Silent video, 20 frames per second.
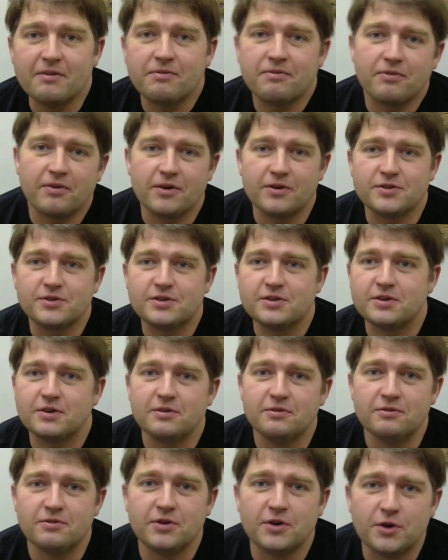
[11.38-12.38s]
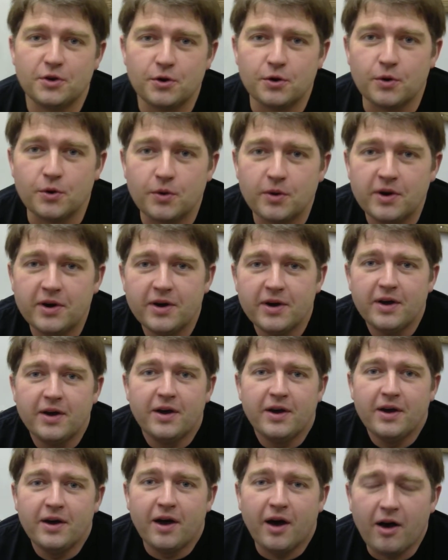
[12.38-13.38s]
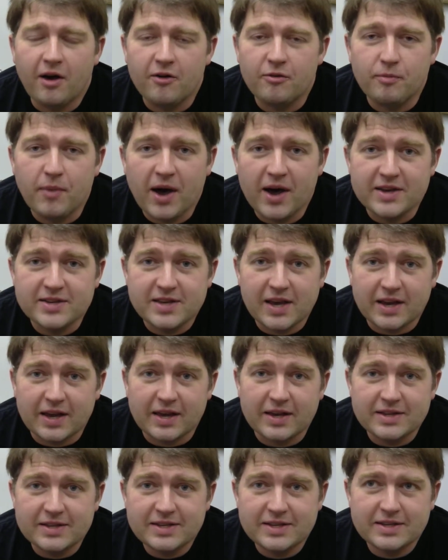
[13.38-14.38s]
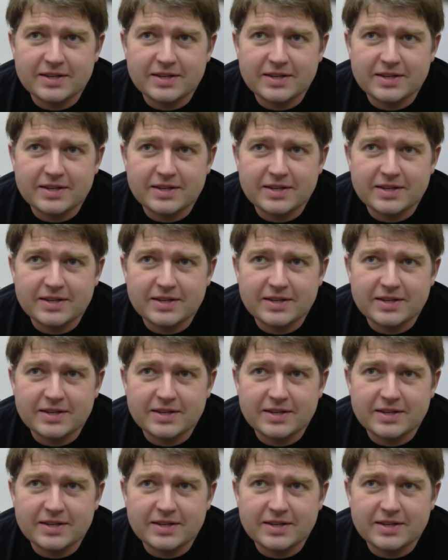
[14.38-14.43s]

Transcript: first view of my third